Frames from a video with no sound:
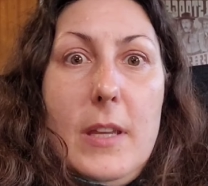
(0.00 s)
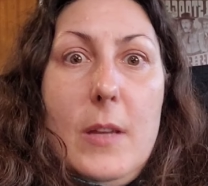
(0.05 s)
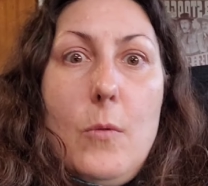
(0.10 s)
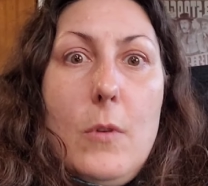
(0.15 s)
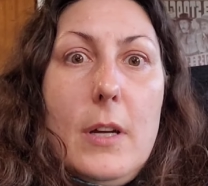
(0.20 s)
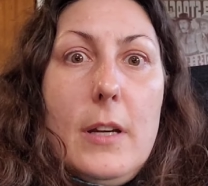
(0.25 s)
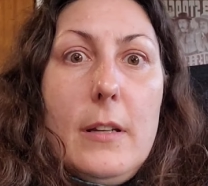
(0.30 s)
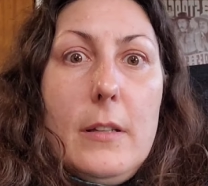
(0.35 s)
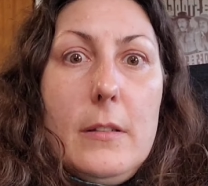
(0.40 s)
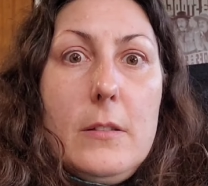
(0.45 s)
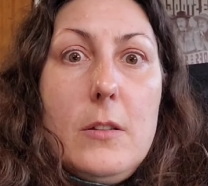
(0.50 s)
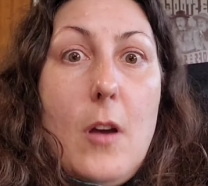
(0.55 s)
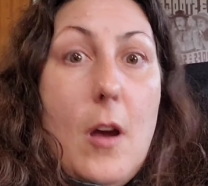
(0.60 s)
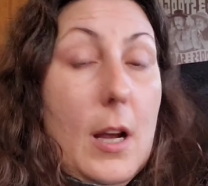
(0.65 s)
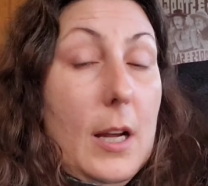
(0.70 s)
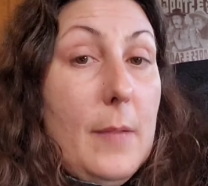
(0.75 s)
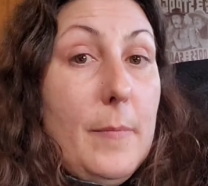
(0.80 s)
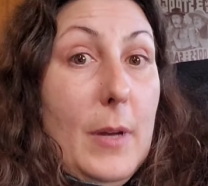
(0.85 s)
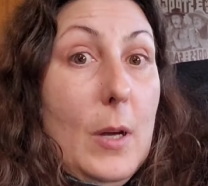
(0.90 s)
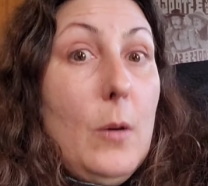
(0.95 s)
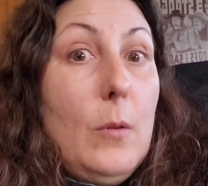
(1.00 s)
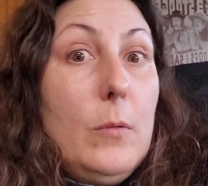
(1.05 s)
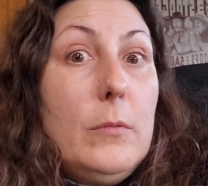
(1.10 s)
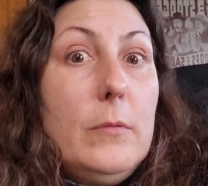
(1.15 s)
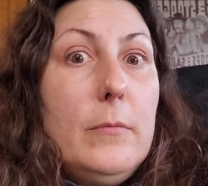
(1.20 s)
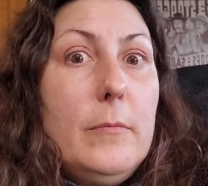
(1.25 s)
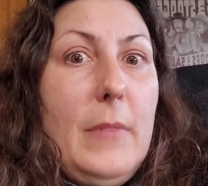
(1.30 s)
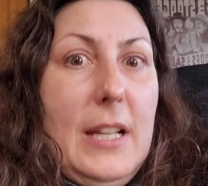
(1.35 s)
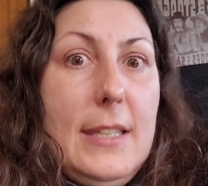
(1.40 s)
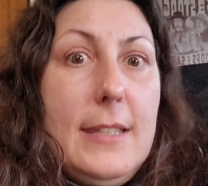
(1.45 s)
me want to talk about
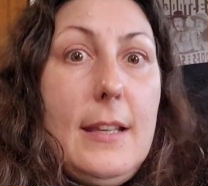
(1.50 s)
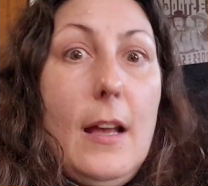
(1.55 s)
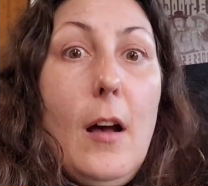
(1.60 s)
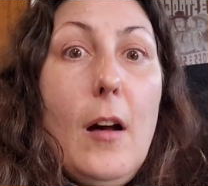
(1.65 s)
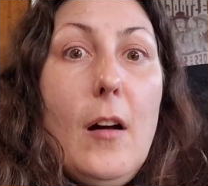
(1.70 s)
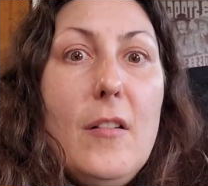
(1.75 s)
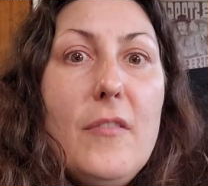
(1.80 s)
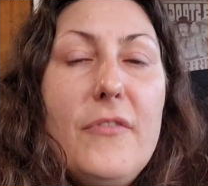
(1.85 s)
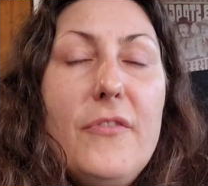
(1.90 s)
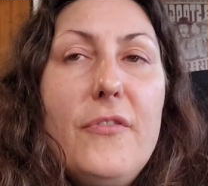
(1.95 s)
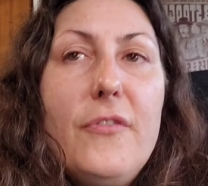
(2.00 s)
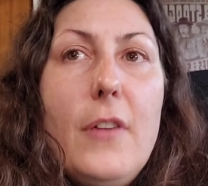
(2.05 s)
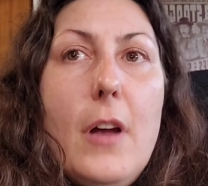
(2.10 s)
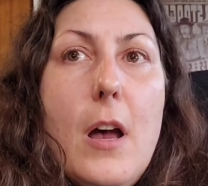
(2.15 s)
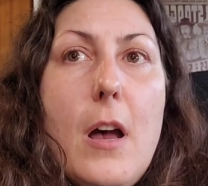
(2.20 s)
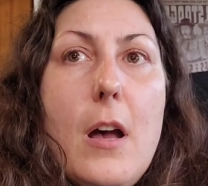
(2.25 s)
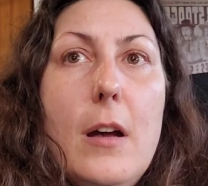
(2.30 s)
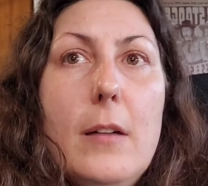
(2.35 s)
myself.